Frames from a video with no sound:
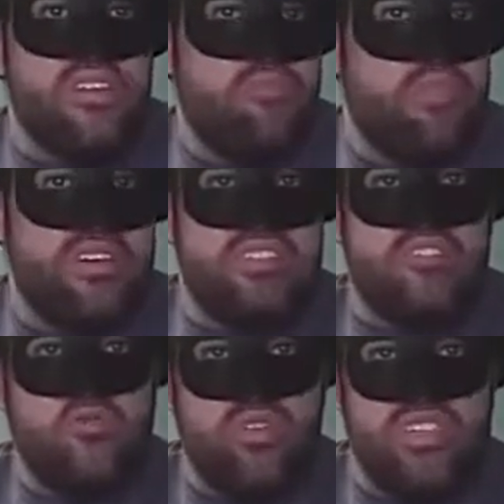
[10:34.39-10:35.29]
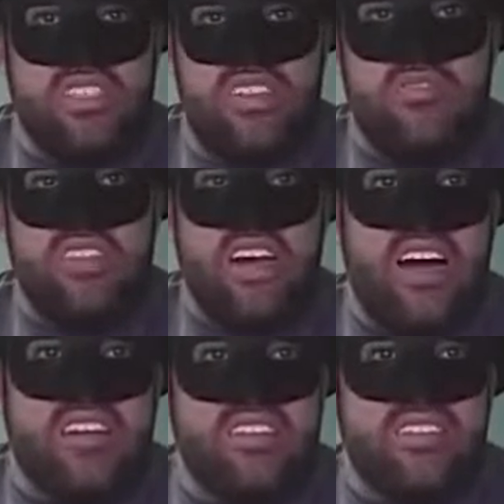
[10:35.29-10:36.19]
The price is
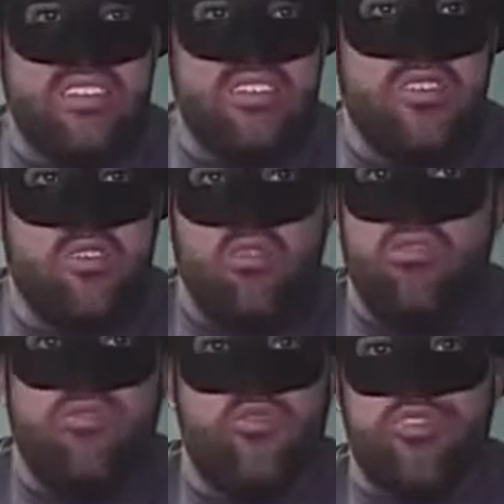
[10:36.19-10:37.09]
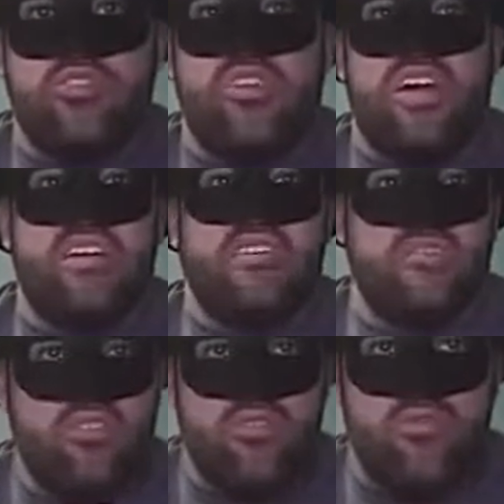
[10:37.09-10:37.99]
$27, all four,
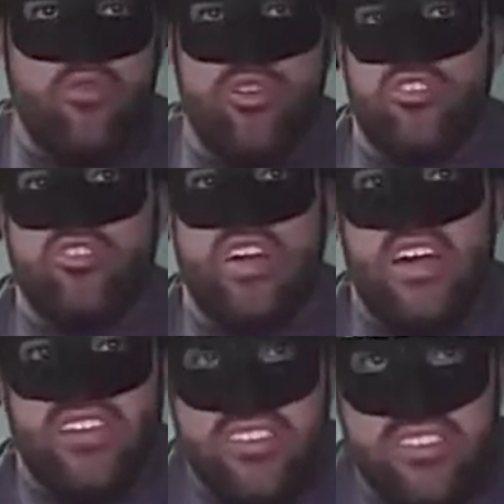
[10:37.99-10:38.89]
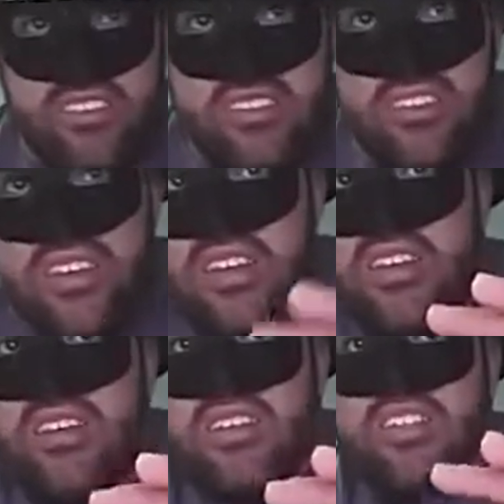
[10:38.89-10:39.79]
all four attractions.
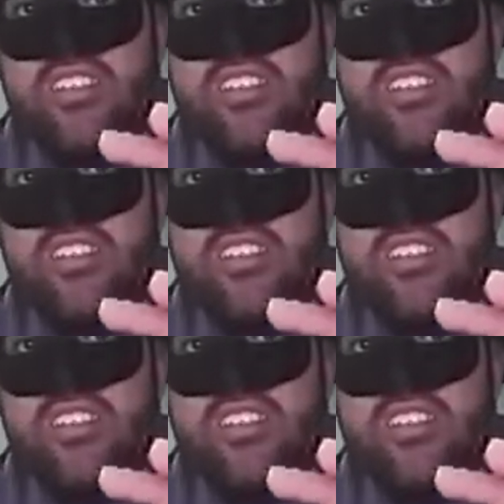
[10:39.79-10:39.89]
The